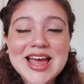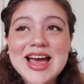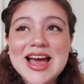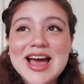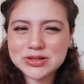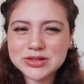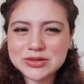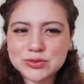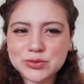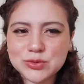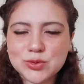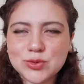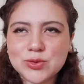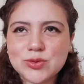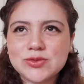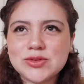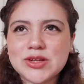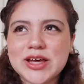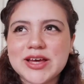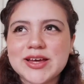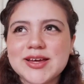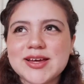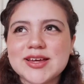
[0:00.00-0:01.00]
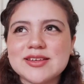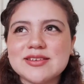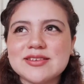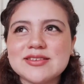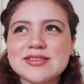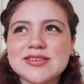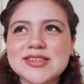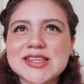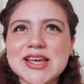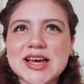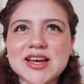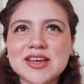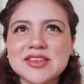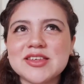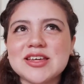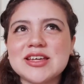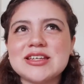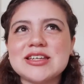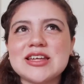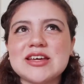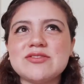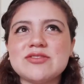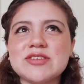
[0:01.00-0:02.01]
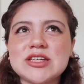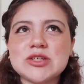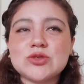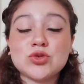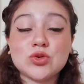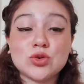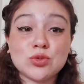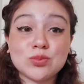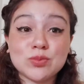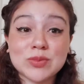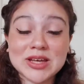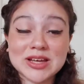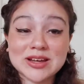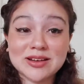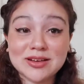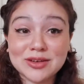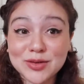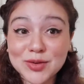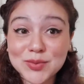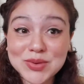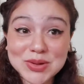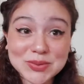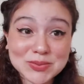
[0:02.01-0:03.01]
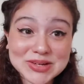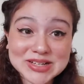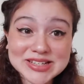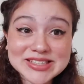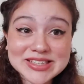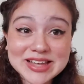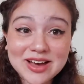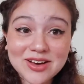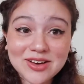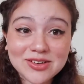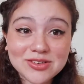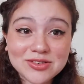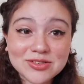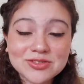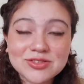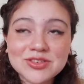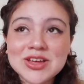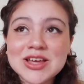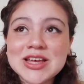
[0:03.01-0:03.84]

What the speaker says: All in all, like second year definitely taught me a lot about myself.